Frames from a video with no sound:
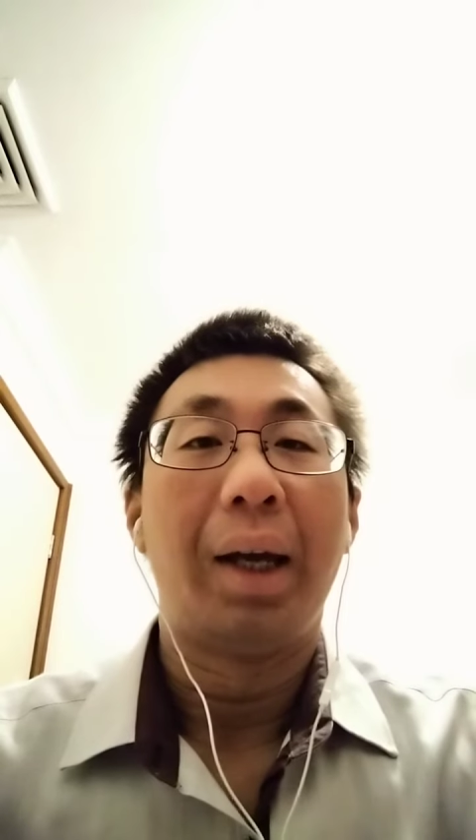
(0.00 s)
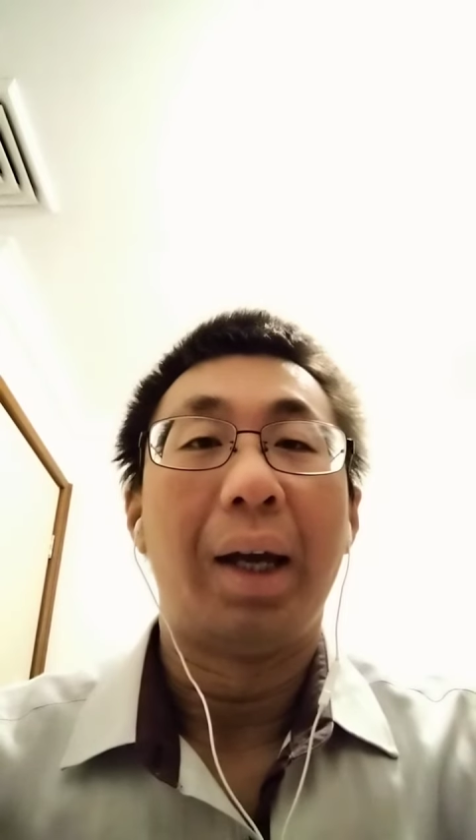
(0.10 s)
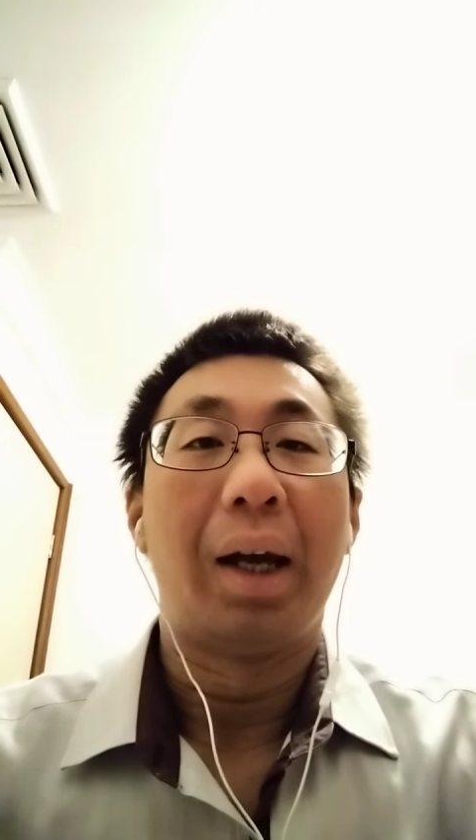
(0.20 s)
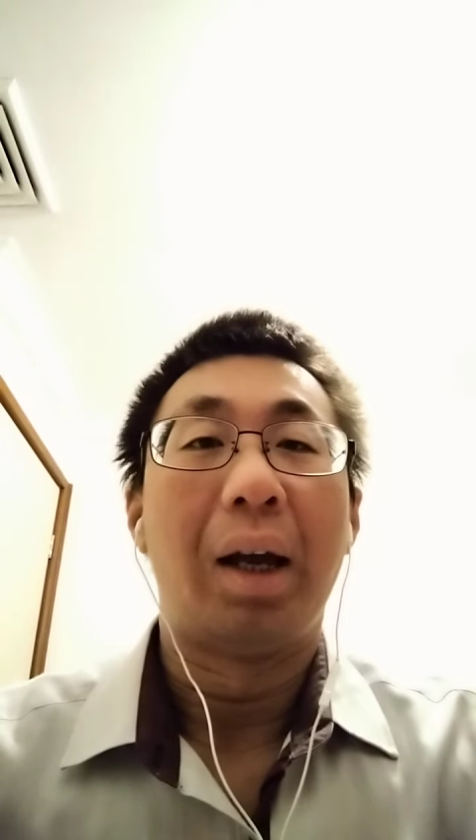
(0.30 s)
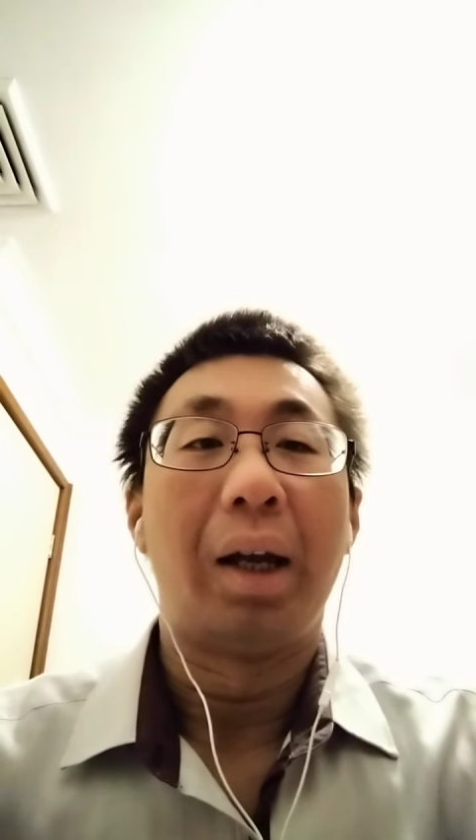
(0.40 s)

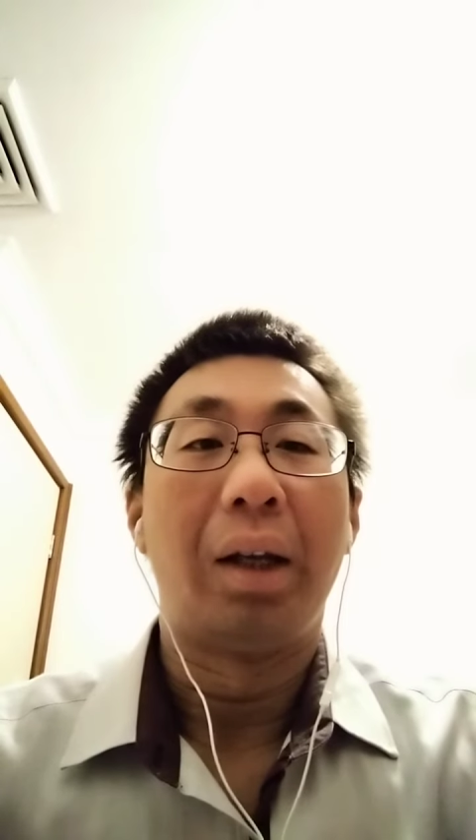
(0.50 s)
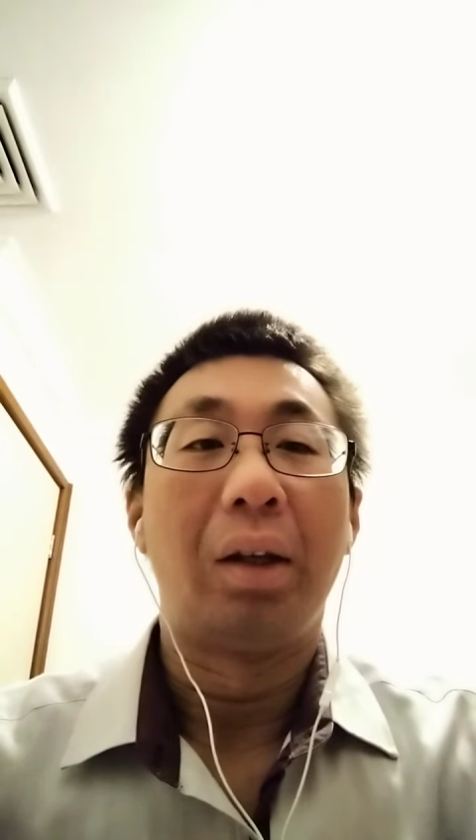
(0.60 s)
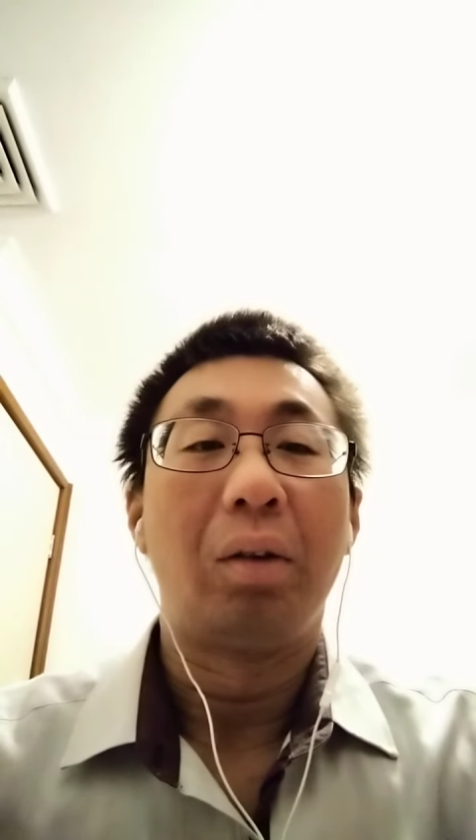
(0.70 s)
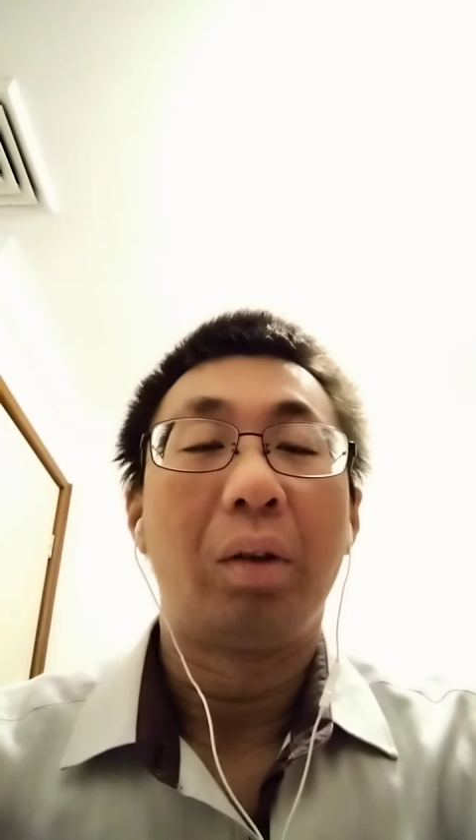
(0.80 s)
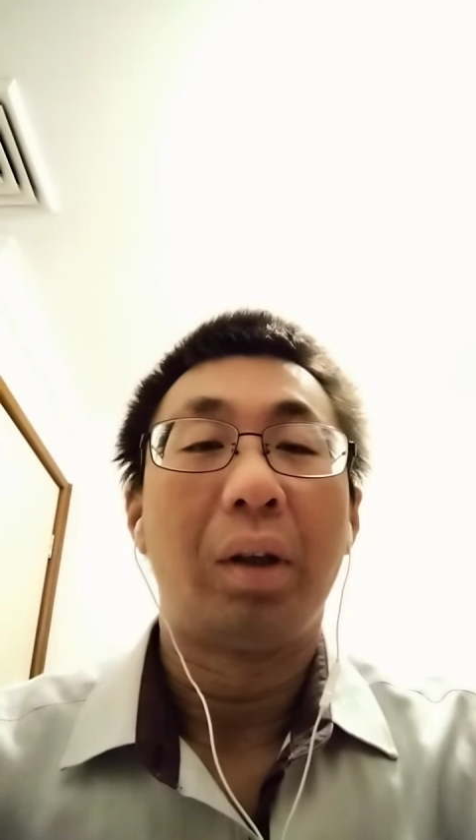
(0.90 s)
and
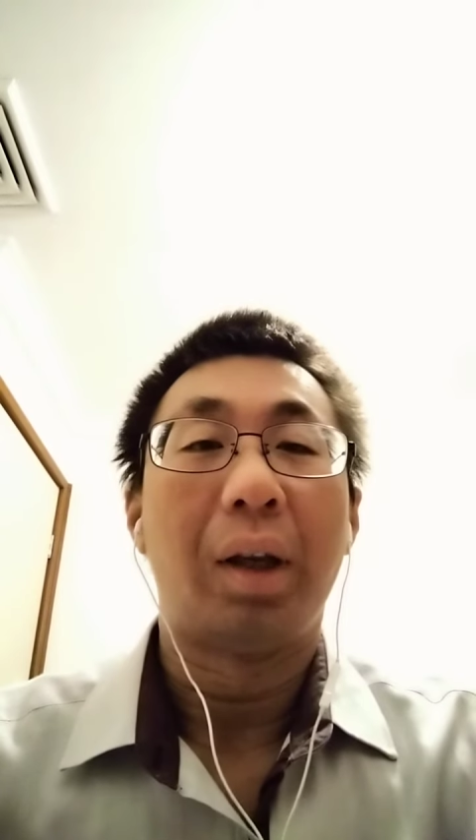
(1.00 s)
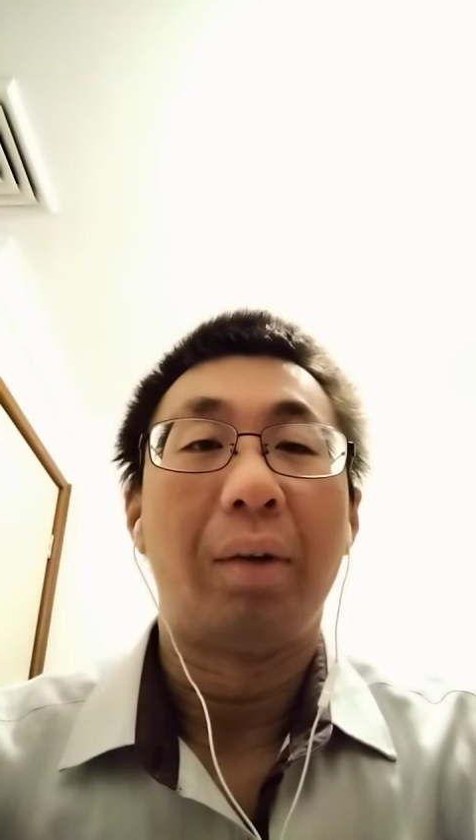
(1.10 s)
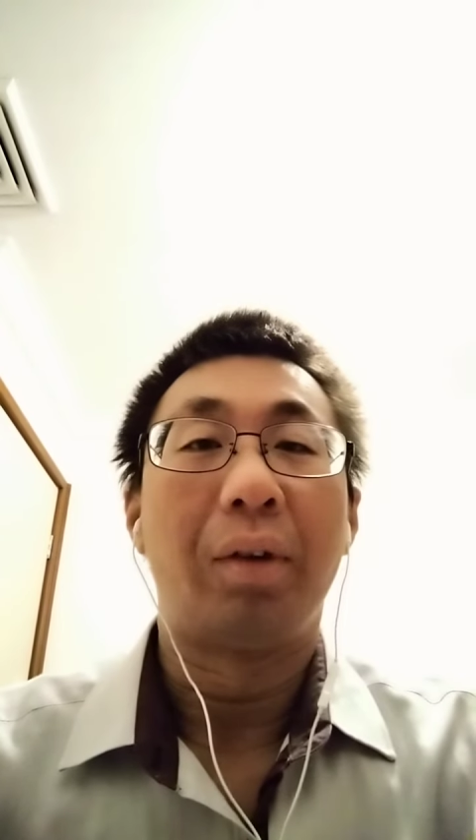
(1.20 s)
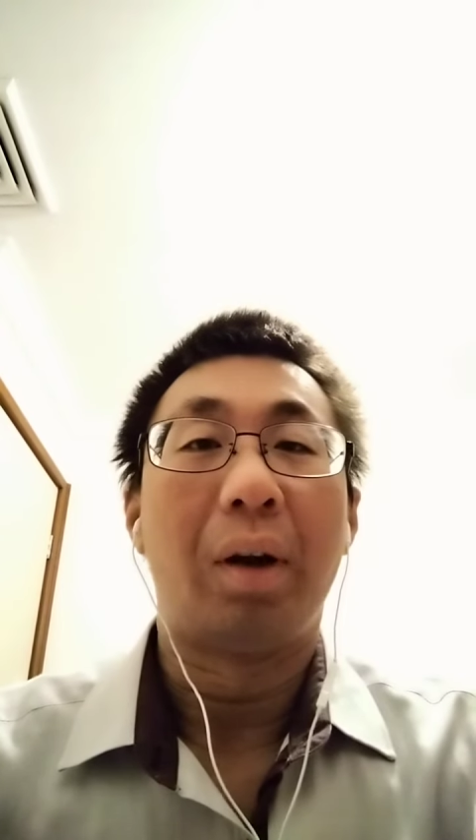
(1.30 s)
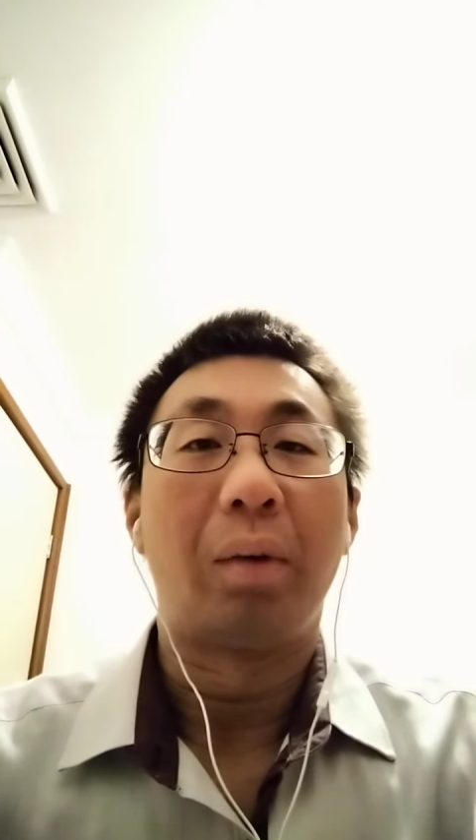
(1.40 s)

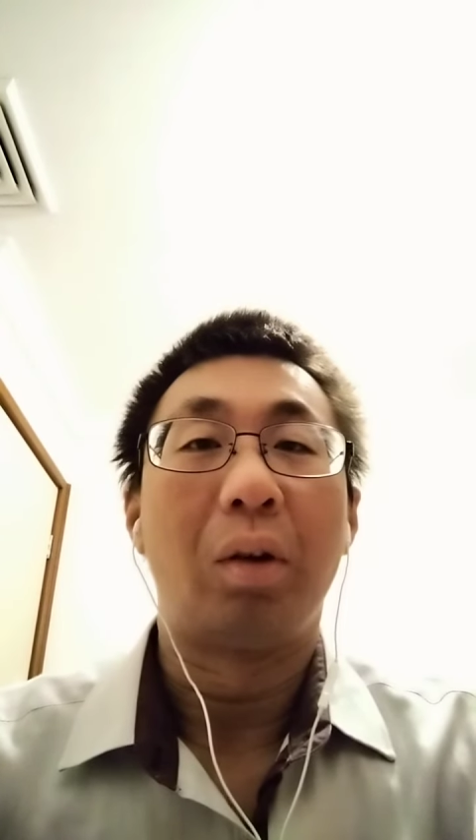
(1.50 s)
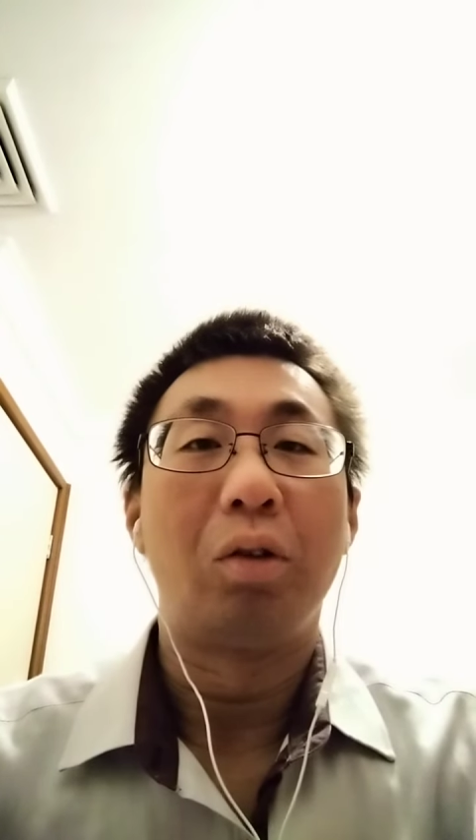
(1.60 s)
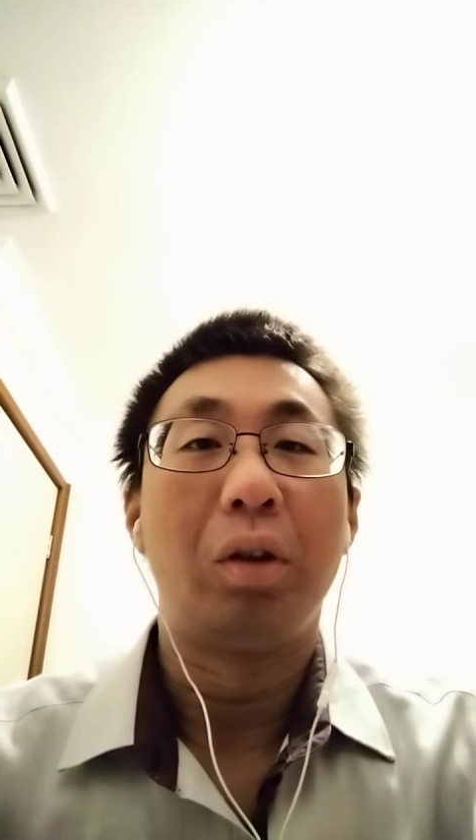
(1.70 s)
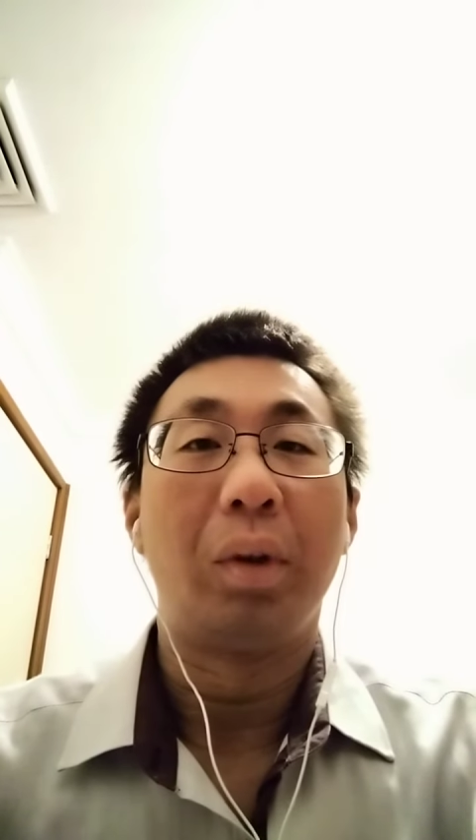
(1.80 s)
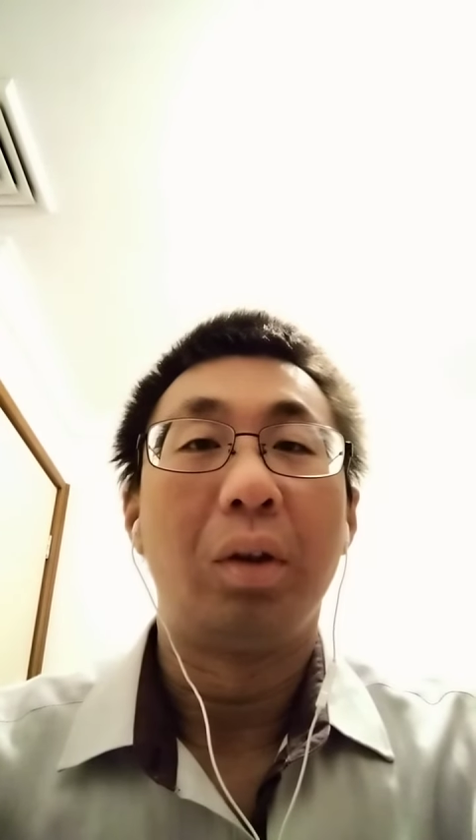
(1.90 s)
have
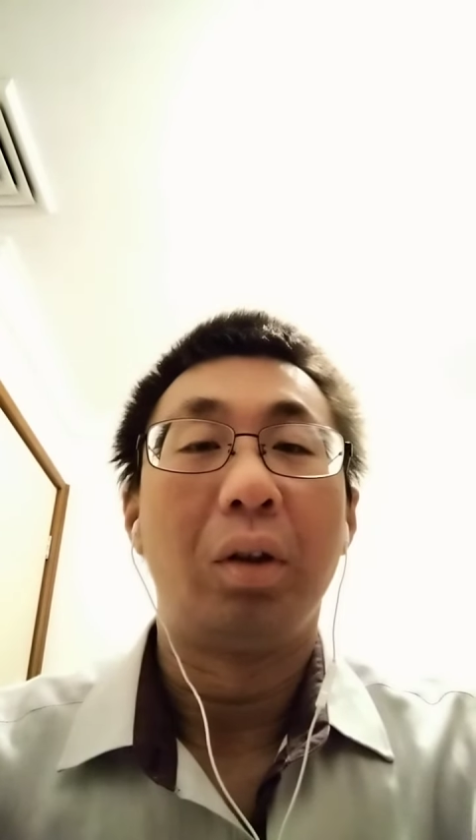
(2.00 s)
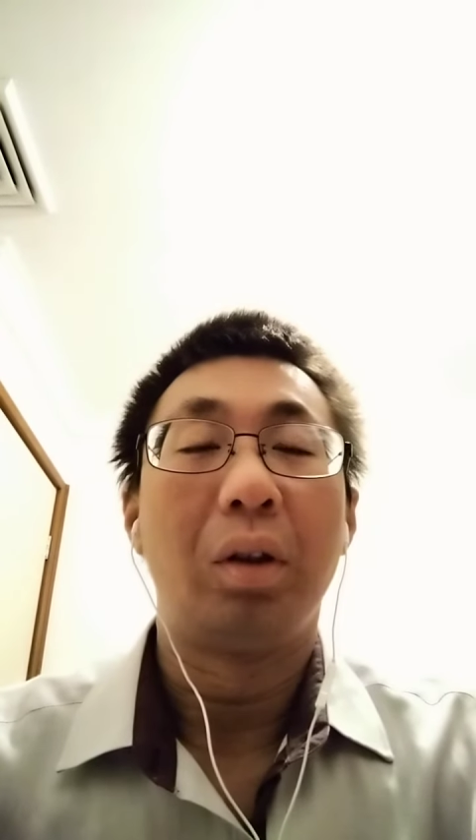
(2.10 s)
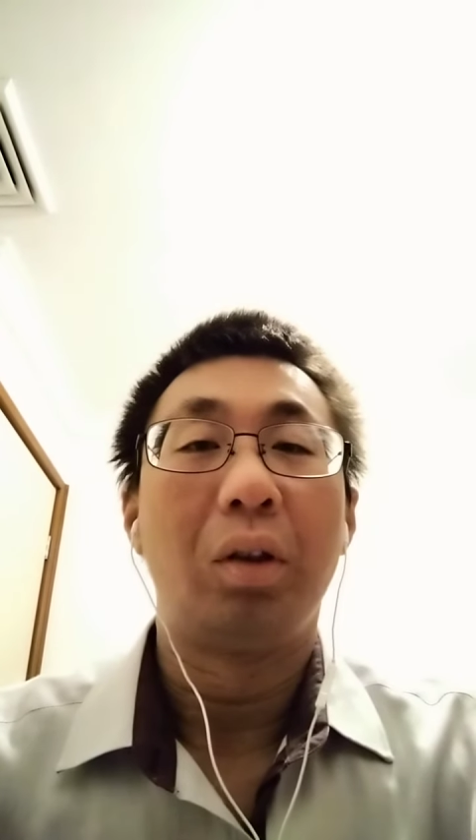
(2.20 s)
contributed